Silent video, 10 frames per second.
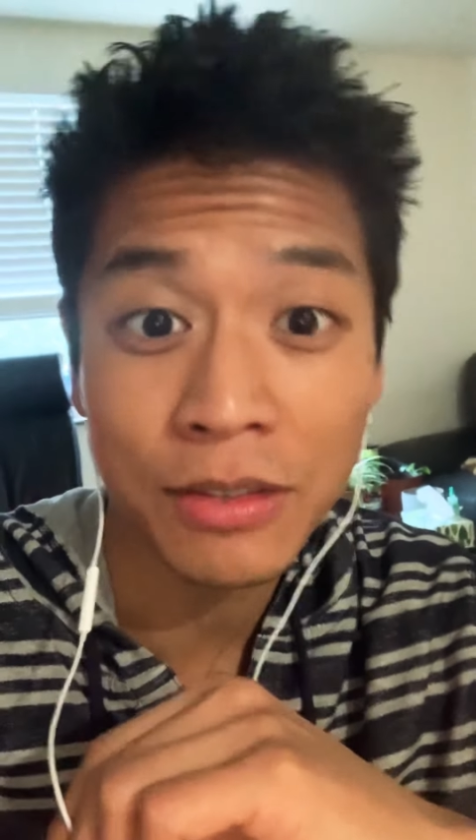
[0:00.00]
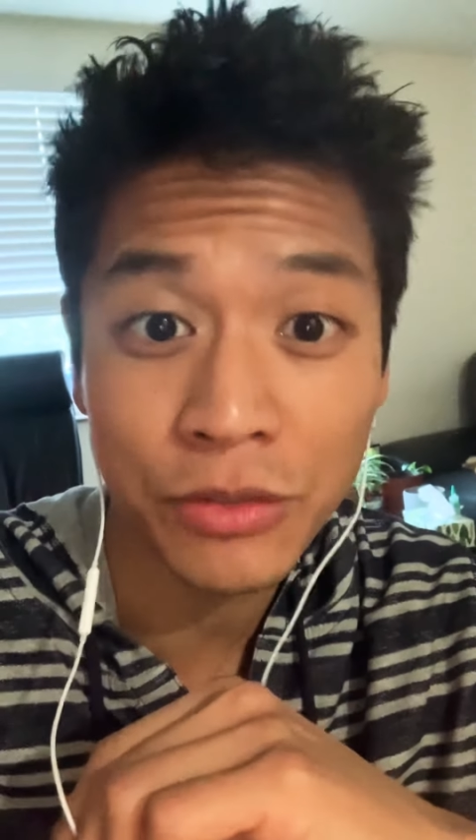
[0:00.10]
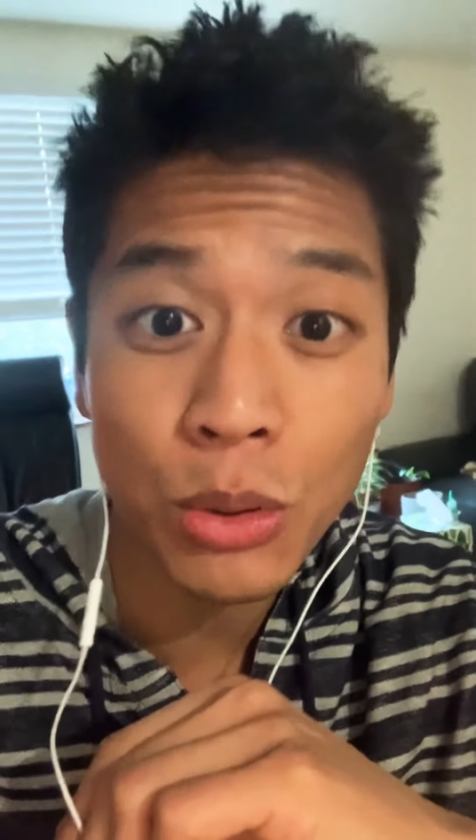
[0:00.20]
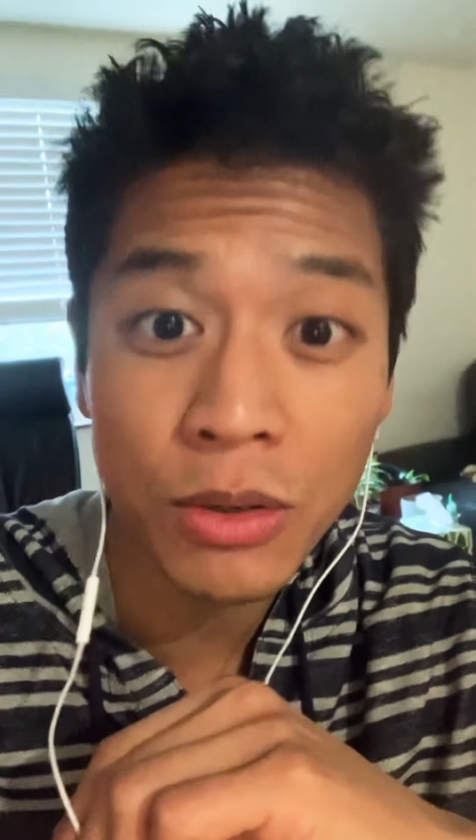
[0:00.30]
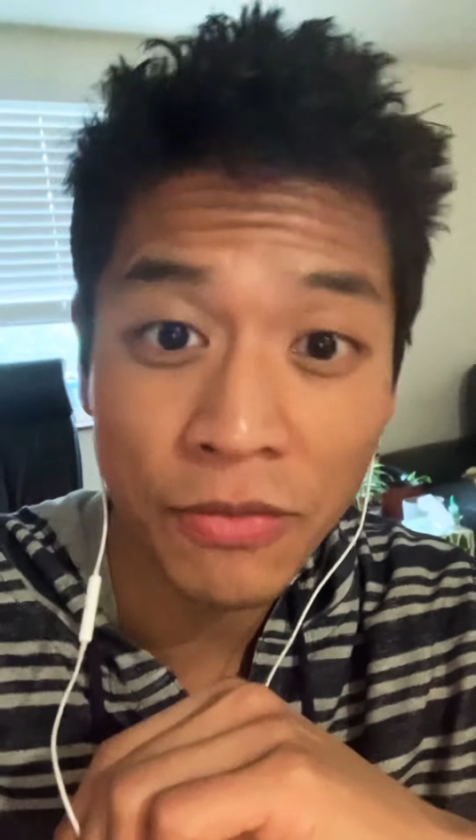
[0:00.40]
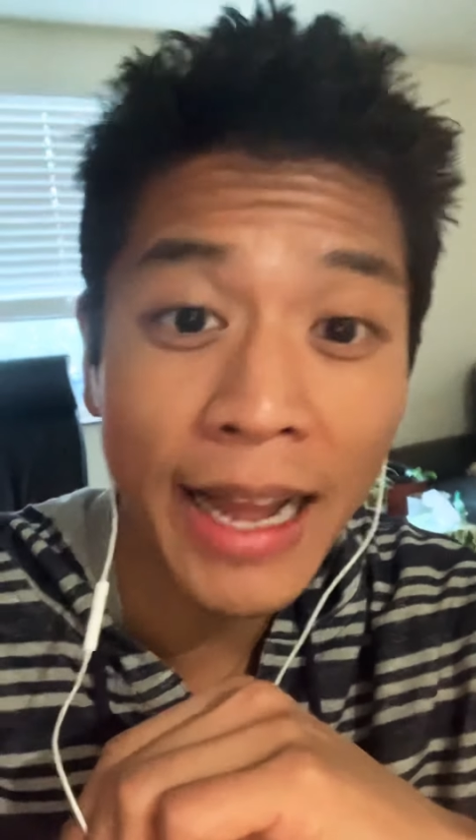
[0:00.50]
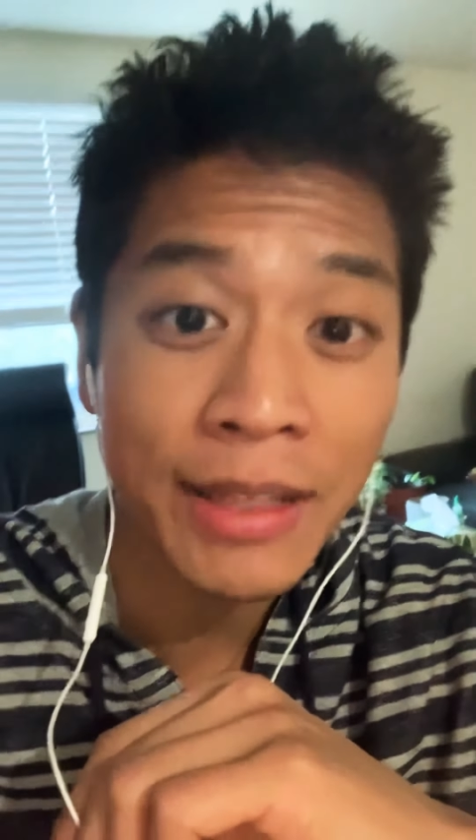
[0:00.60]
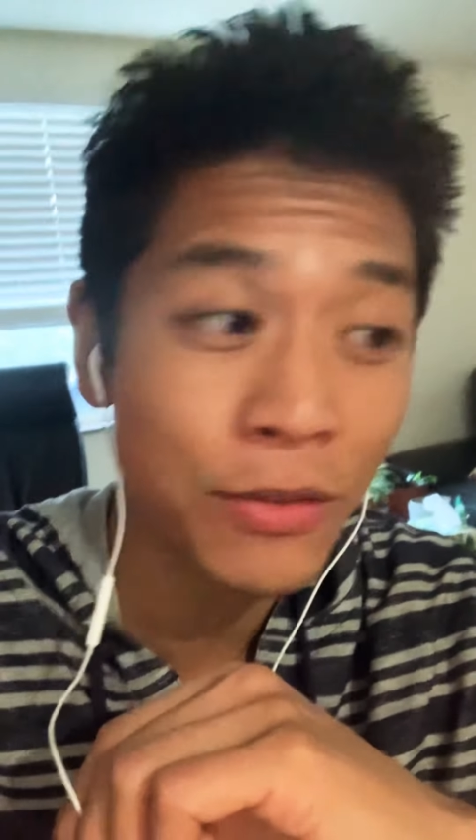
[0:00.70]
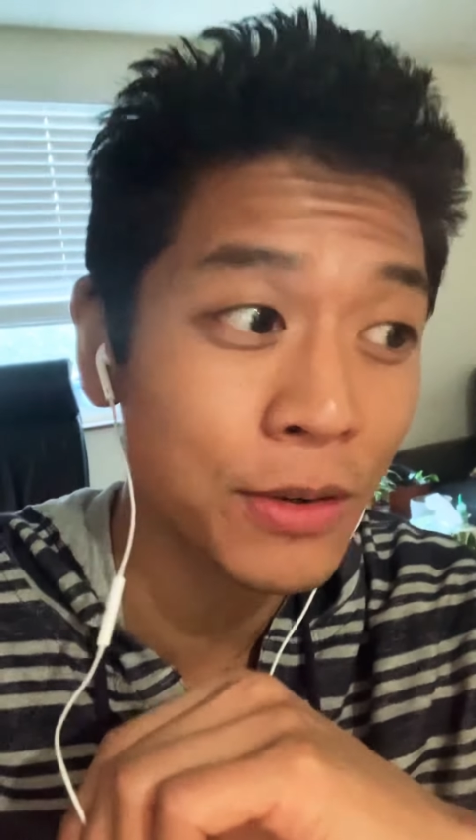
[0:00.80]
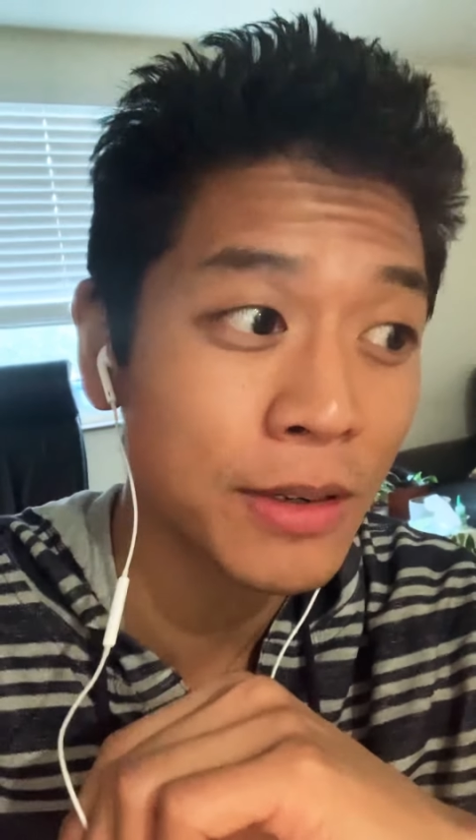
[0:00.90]
stored
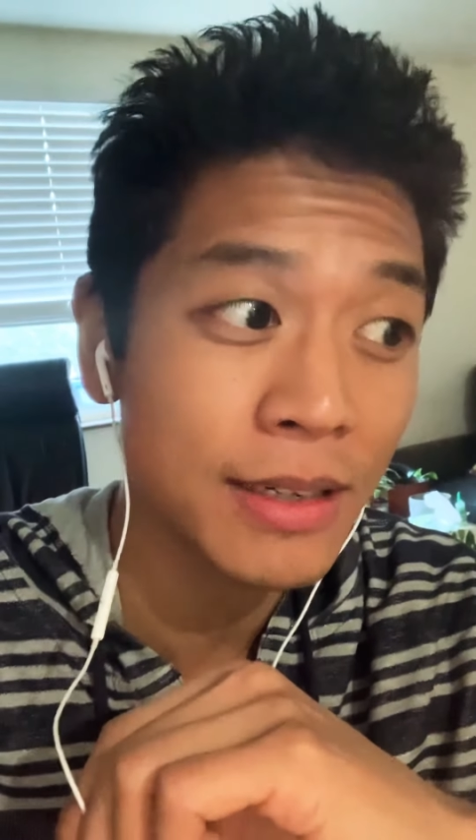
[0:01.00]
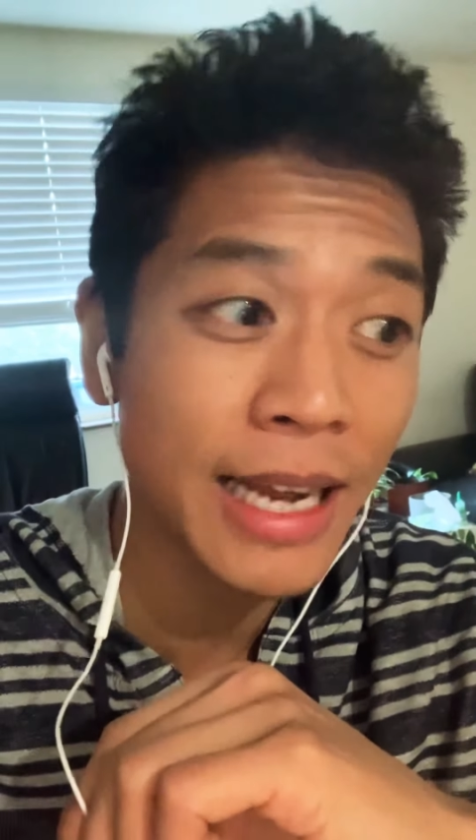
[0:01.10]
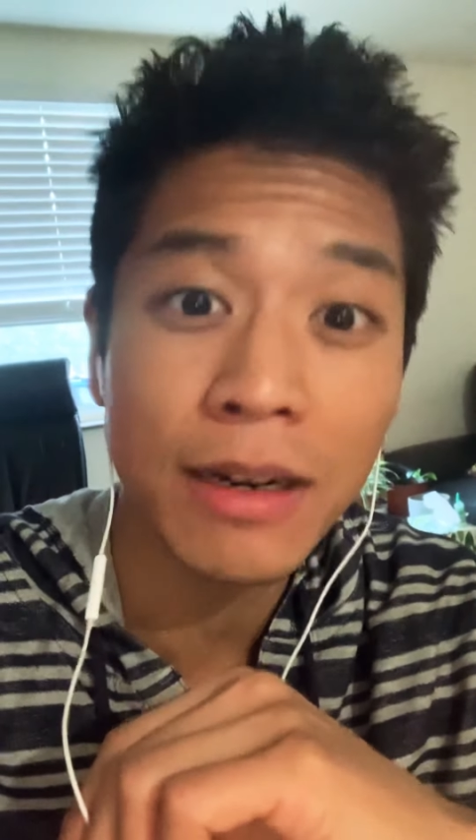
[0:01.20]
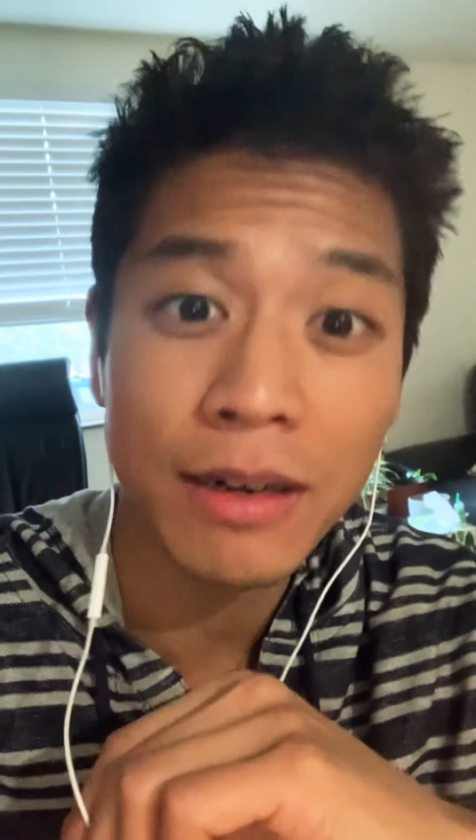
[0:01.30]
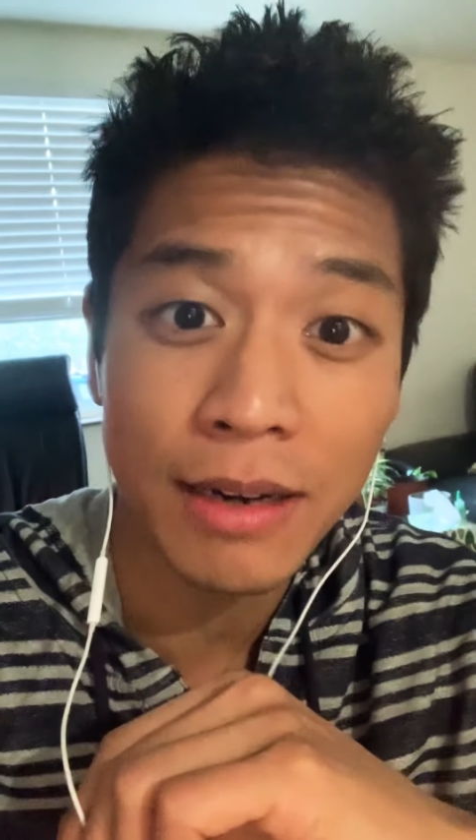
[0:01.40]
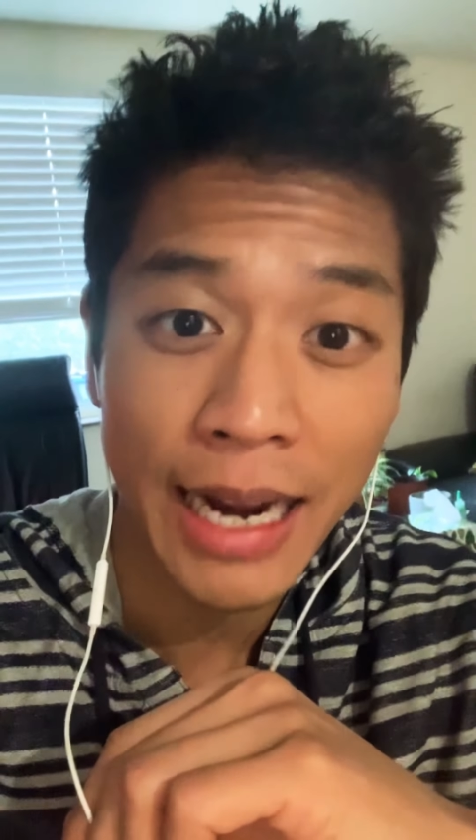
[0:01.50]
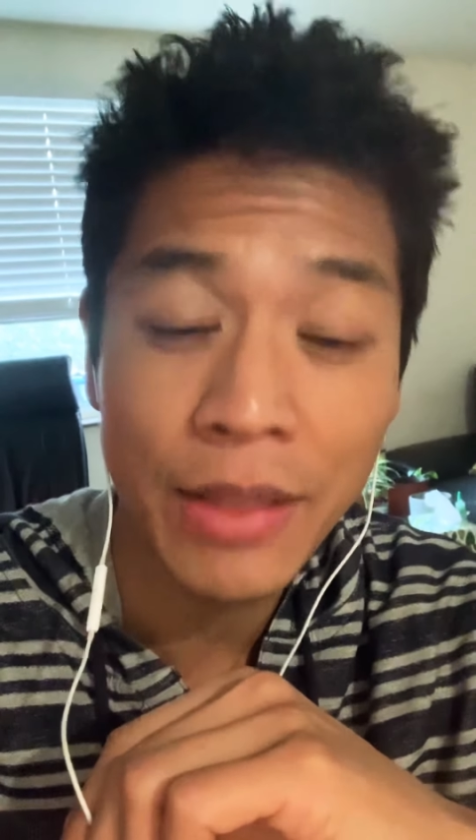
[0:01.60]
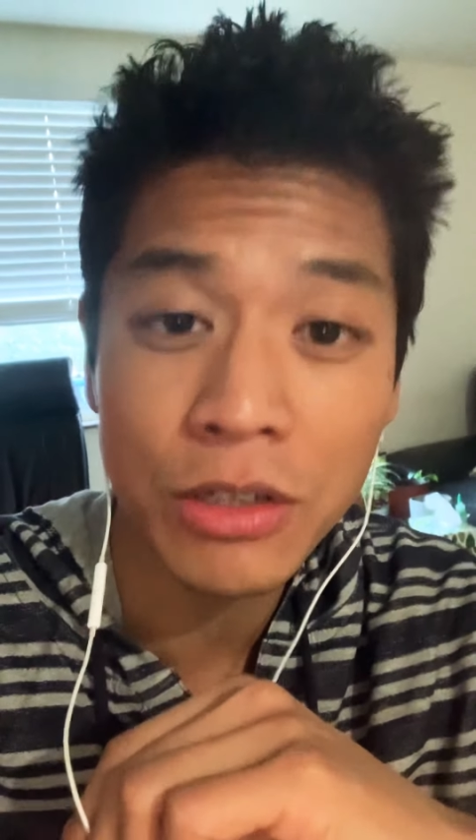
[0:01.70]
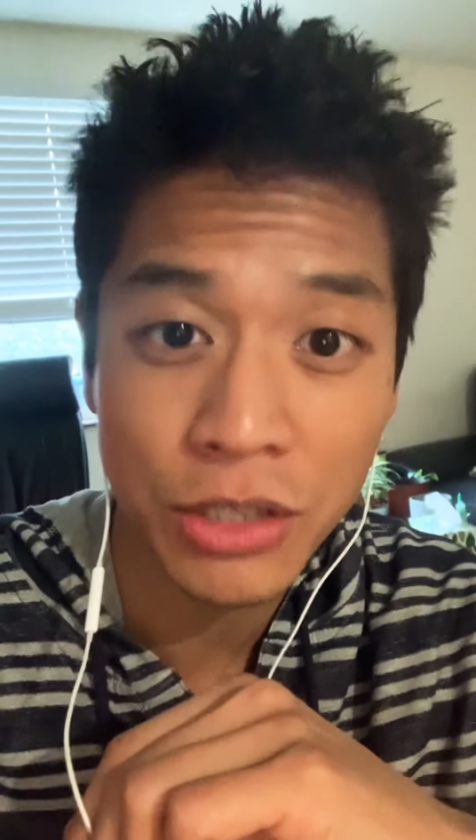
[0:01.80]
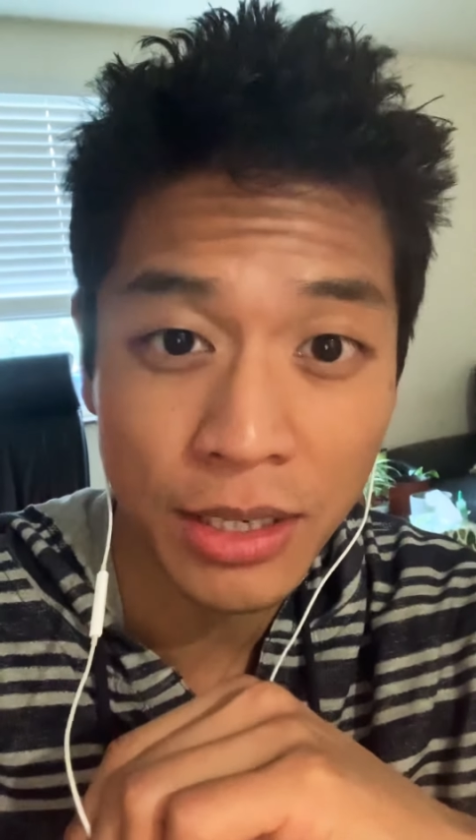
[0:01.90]
fat for later
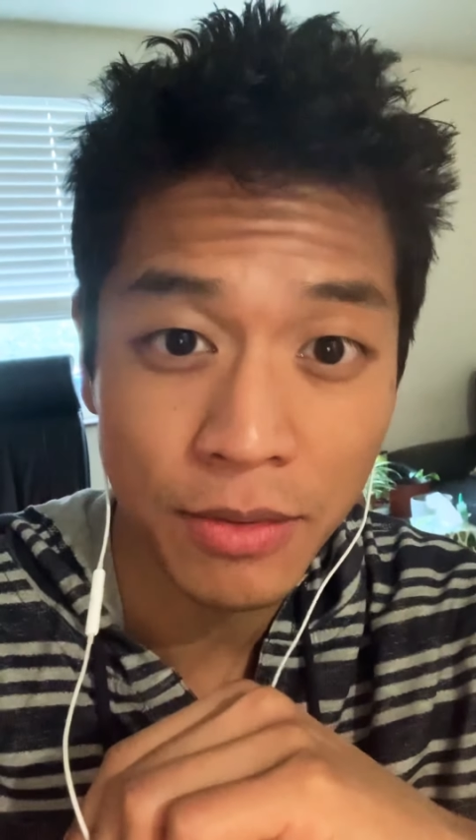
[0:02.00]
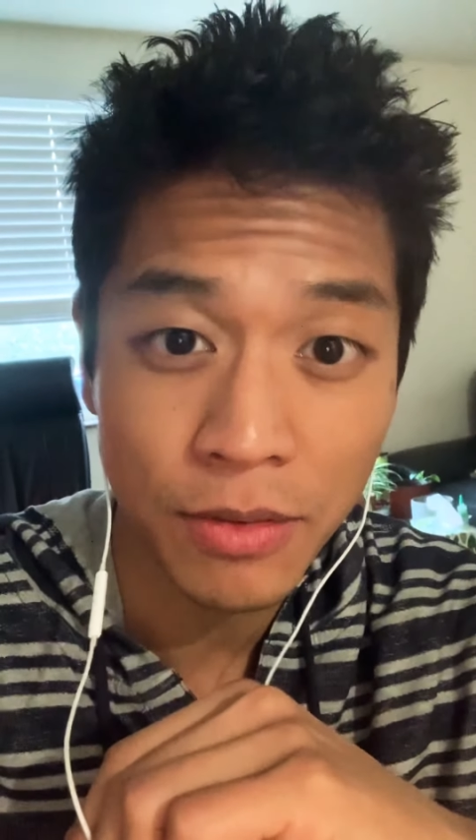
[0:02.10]
energy,